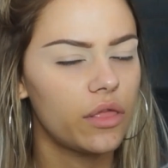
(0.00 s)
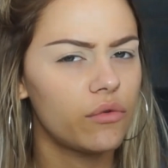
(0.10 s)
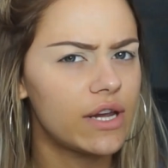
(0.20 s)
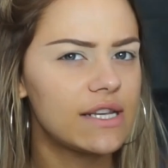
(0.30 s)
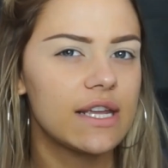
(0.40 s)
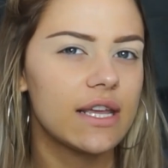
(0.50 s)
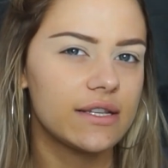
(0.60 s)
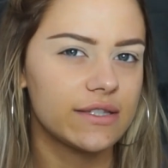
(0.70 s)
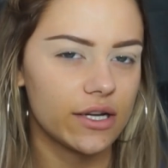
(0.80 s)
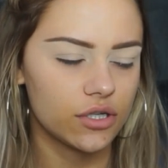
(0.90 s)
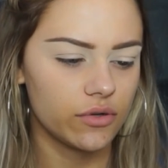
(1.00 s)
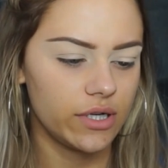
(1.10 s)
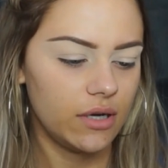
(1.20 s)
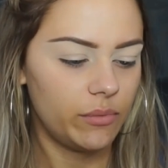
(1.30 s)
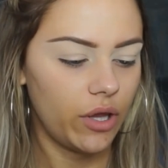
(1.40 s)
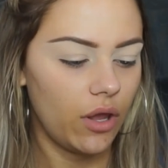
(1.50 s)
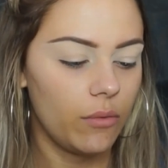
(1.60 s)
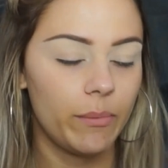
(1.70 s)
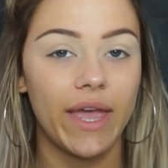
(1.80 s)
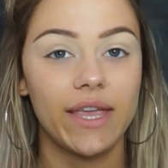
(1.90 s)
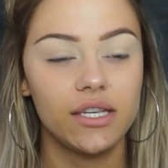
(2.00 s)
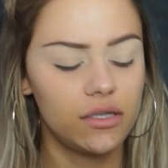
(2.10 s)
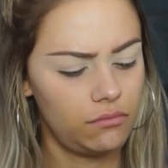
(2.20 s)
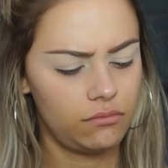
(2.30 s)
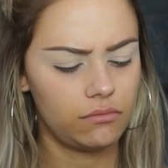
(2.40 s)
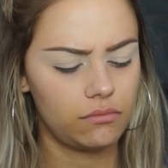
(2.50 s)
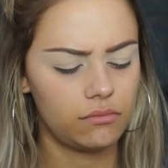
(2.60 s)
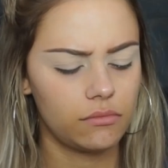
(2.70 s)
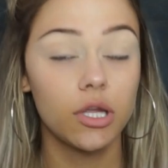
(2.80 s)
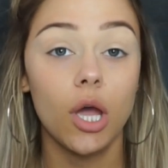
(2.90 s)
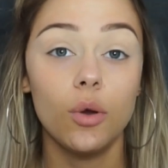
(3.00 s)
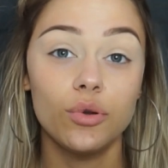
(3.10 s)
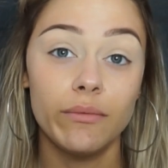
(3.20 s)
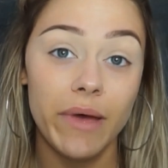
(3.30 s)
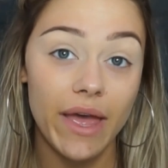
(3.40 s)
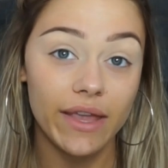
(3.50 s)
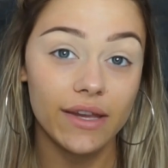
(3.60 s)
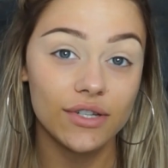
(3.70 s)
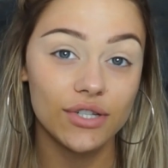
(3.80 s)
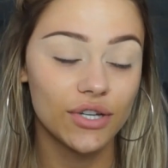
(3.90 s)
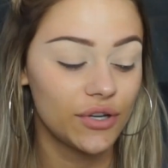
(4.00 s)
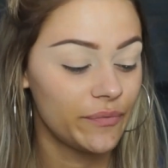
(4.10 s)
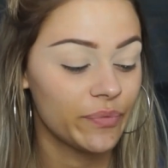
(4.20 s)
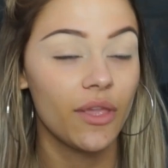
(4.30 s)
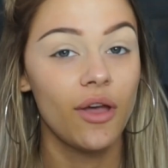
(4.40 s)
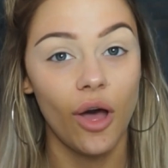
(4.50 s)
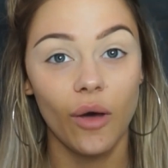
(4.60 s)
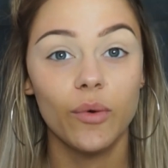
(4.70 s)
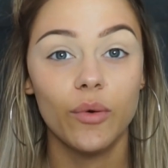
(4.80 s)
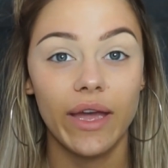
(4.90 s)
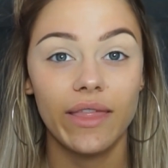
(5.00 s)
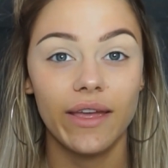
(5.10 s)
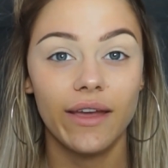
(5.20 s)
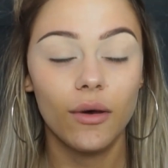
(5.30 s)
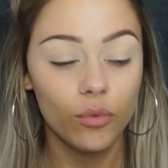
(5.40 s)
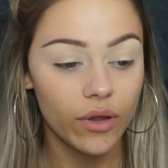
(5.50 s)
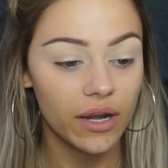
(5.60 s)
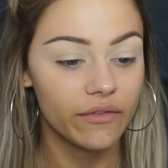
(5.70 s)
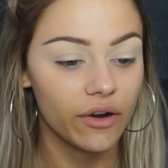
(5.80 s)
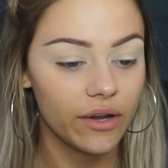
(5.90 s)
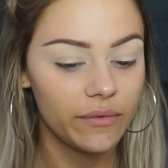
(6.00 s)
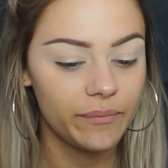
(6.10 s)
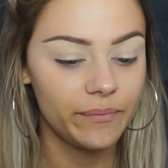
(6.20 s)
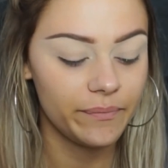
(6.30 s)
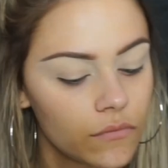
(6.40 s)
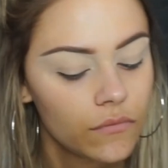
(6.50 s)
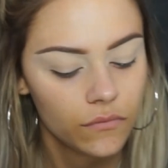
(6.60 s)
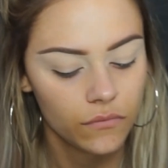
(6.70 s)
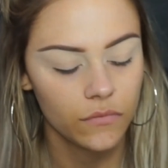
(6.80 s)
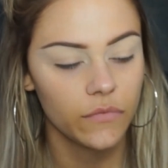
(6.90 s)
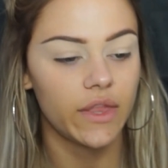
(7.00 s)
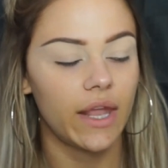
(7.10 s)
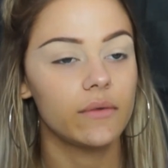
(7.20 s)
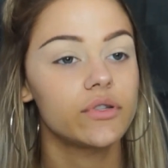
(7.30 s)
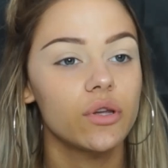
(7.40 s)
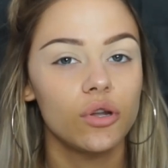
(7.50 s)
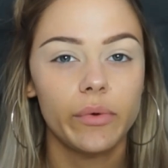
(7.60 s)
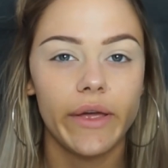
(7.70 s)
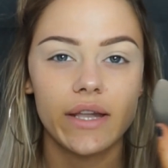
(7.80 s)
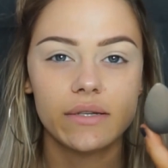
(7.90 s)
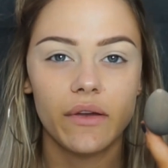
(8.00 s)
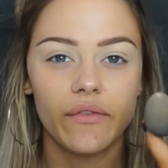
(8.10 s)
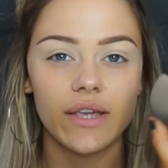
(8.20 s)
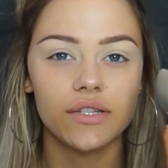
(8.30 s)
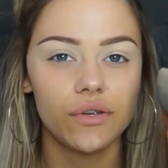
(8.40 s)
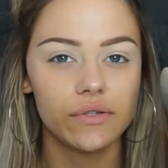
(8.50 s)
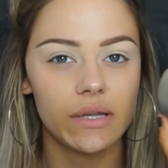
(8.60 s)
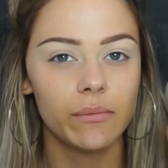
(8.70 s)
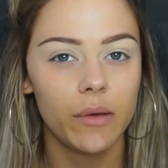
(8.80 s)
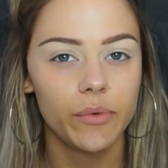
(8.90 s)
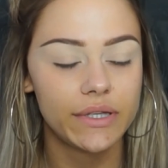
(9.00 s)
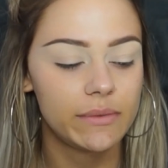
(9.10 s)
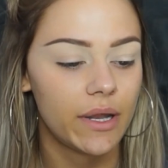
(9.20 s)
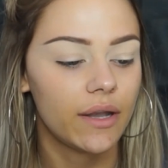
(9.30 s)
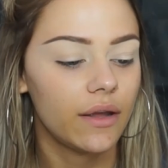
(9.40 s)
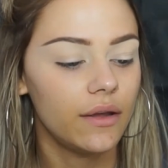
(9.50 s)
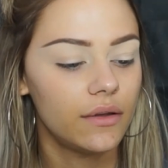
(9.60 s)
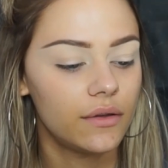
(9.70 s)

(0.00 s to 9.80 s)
3D/3W, golden beige. I will get there, I will get it right. Then I'm just going to apply that to my face using my beauty blender.